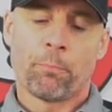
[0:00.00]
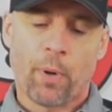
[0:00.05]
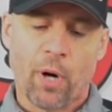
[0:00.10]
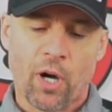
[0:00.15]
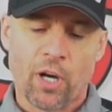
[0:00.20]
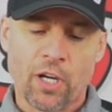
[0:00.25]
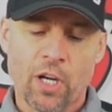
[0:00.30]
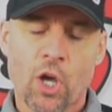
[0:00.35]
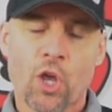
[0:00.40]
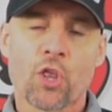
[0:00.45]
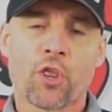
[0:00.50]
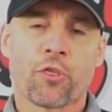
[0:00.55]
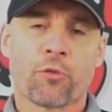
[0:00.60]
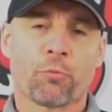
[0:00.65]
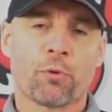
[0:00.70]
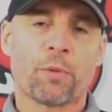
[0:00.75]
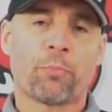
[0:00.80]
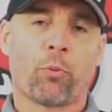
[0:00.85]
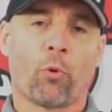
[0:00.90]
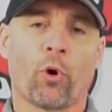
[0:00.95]
but
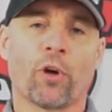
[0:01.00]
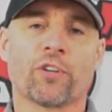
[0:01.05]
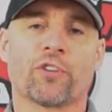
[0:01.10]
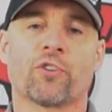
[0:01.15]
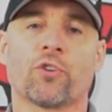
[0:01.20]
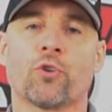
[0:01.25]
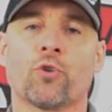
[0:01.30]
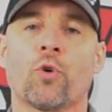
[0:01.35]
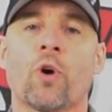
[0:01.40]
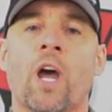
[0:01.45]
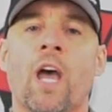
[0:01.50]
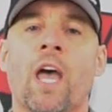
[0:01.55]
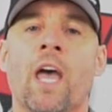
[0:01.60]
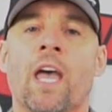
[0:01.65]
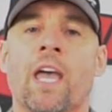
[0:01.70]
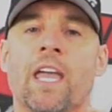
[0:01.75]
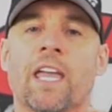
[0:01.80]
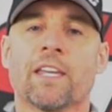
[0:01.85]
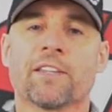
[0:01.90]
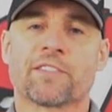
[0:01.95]
3.2
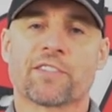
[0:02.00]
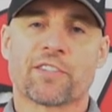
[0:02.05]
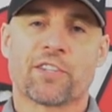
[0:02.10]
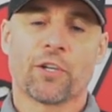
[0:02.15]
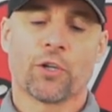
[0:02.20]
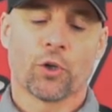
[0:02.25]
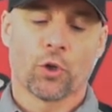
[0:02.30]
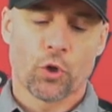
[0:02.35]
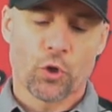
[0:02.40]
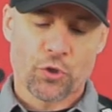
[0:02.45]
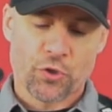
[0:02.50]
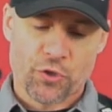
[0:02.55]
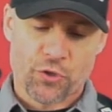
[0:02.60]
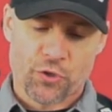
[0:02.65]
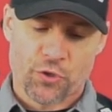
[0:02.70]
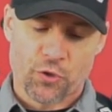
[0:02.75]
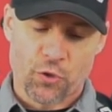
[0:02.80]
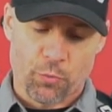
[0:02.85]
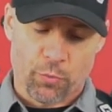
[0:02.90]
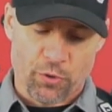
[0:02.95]
is still
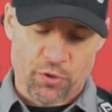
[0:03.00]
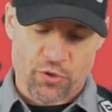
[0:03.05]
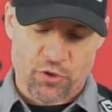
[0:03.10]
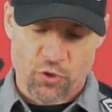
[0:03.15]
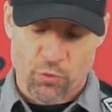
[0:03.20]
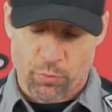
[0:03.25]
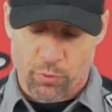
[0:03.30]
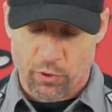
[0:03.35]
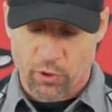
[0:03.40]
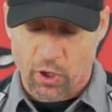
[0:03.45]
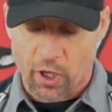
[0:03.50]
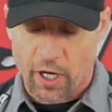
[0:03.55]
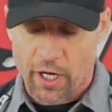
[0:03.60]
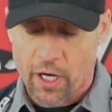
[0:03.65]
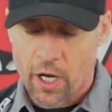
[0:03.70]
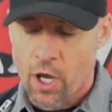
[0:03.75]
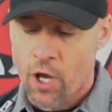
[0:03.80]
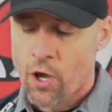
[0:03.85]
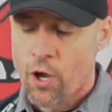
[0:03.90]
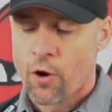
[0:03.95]
super, super
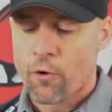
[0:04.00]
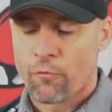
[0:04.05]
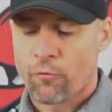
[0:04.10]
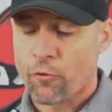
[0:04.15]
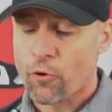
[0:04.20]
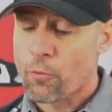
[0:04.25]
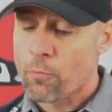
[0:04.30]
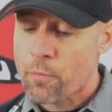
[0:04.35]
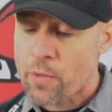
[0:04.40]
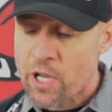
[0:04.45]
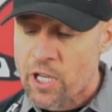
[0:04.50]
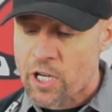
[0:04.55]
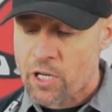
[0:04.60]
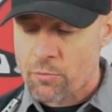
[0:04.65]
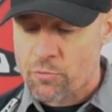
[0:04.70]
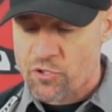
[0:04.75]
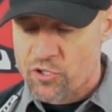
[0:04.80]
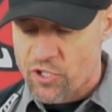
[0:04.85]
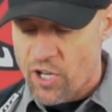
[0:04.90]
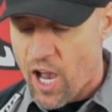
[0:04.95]
light for a
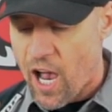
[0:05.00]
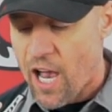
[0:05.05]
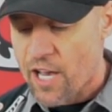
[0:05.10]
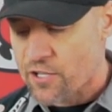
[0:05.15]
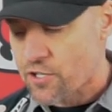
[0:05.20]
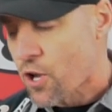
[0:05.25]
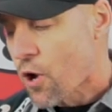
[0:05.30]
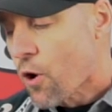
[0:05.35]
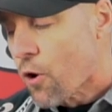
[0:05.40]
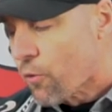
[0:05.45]
medium-sized